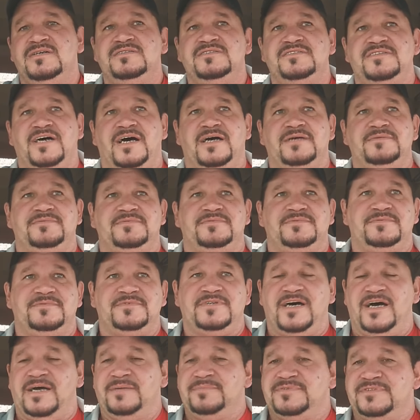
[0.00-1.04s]
type,
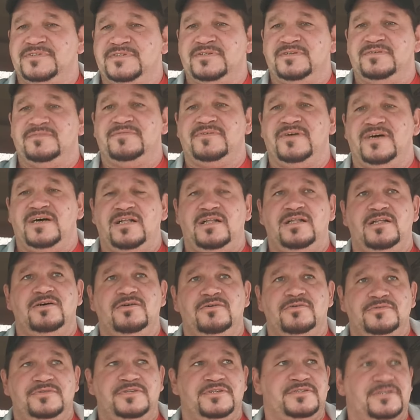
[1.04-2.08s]
types of uh,
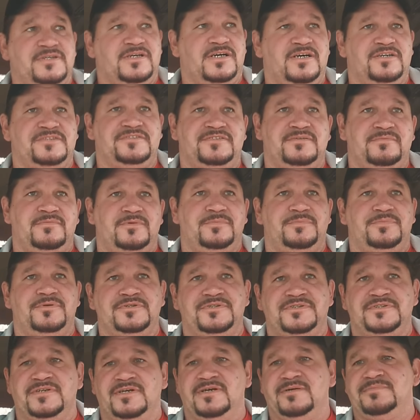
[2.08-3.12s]
load that the customer
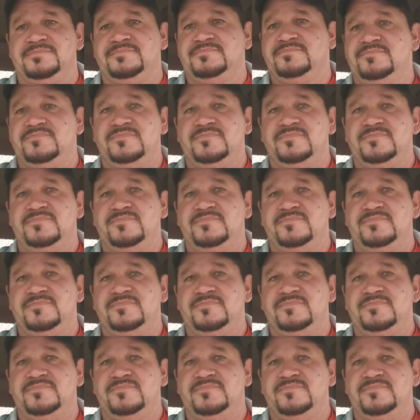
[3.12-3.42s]
puts up.